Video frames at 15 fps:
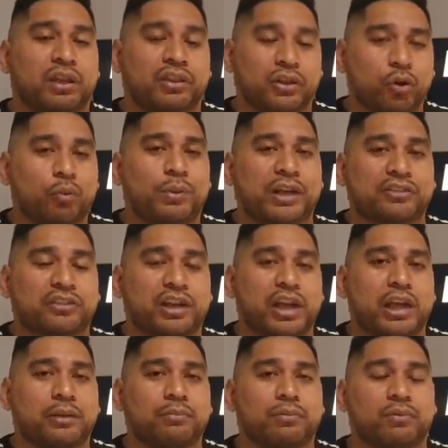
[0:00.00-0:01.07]
the All Blacks
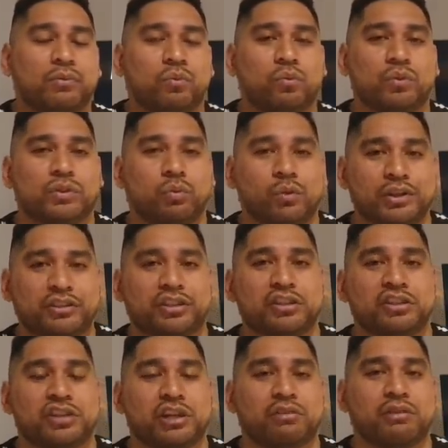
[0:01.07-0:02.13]
game was a
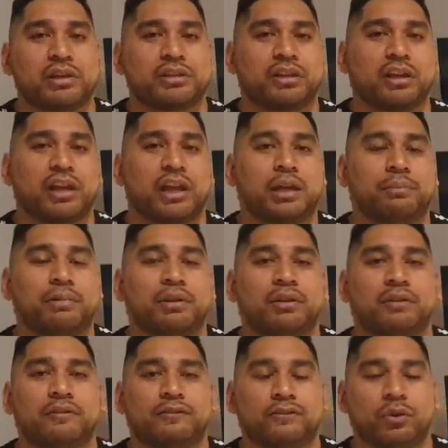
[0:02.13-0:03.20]
once-in-a-generation game
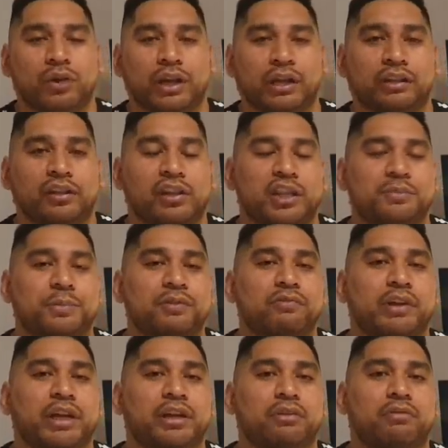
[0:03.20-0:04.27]
for England. That's been
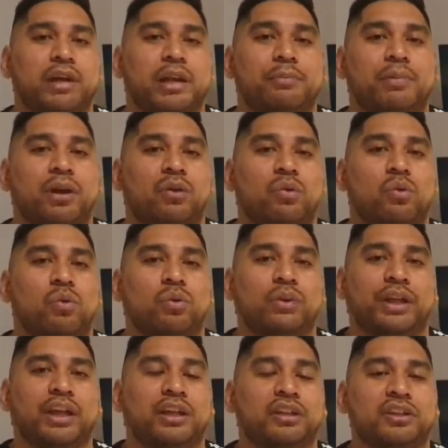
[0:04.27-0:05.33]
reiterated by
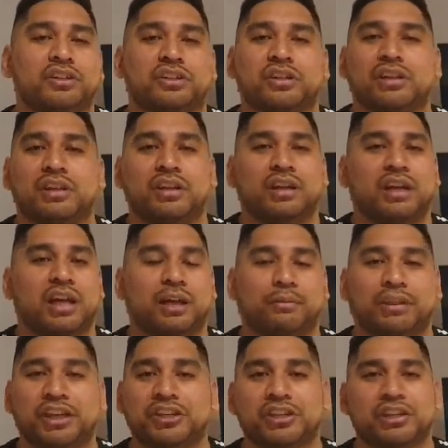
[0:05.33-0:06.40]
all English
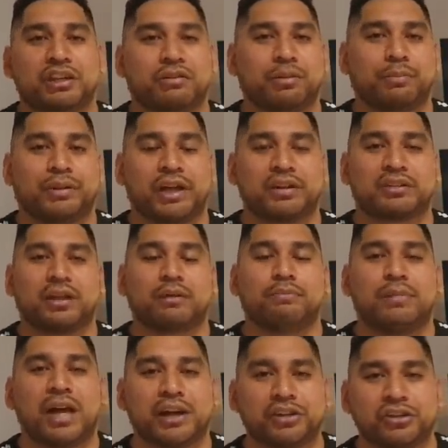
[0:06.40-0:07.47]
legendary players like
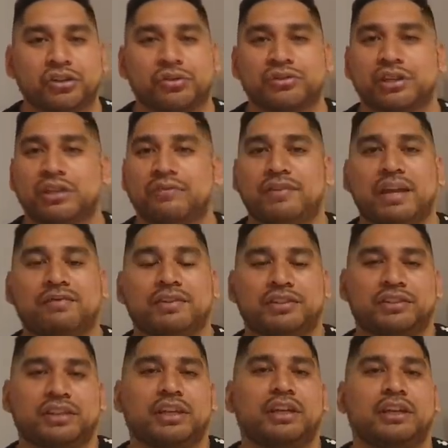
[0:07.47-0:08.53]
Martin Johnson. They've never
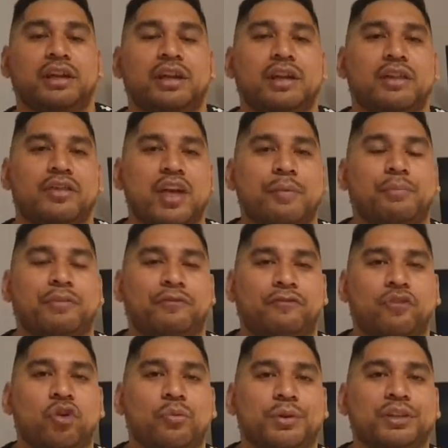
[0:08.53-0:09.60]
seen that
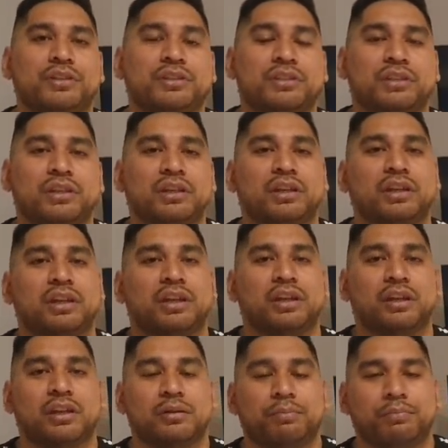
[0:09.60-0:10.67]
performance
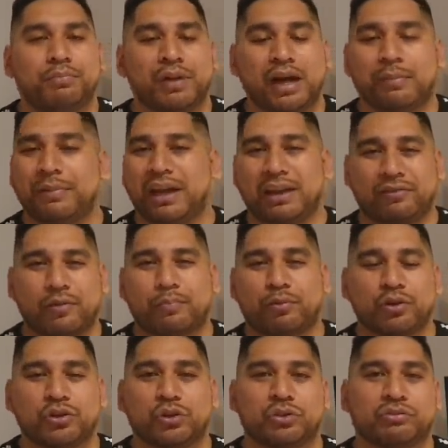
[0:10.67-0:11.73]
ever
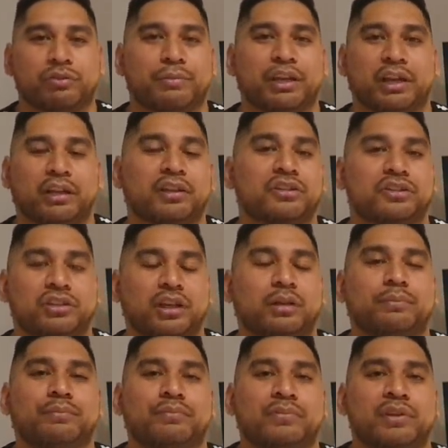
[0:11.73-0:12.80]
produced from an English
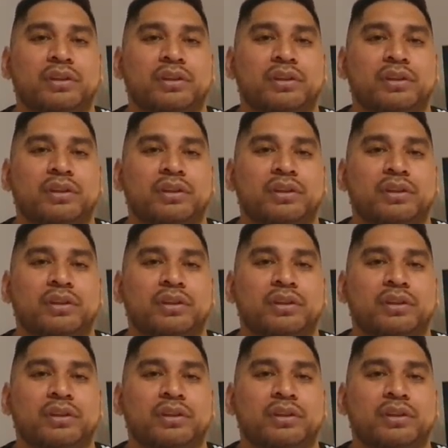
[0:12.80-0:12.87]
team.